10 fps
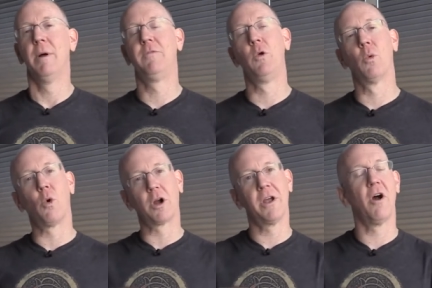but if you were
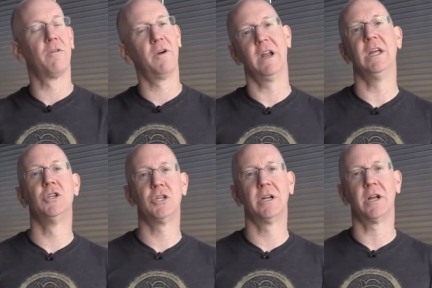working over an
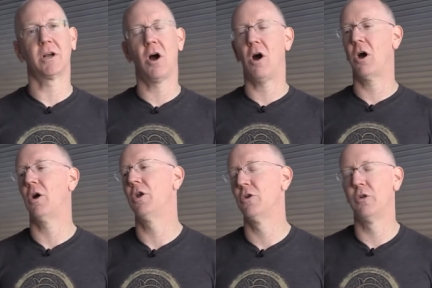engine in a car
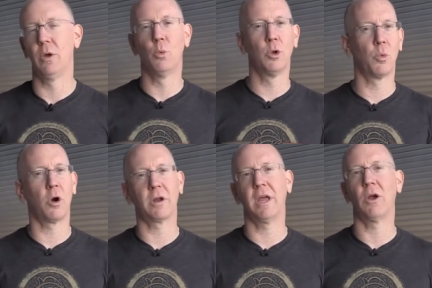or you're doing
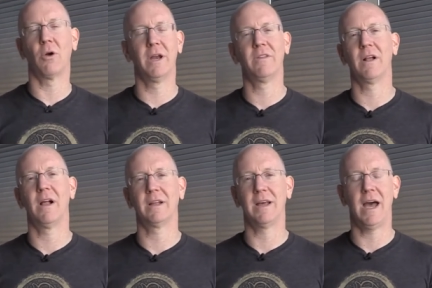woodworking or anything
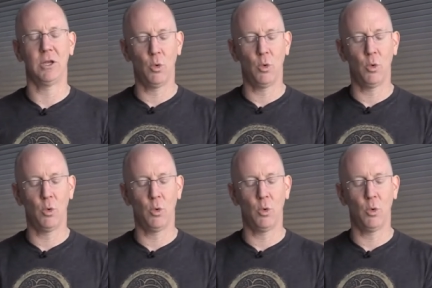like that,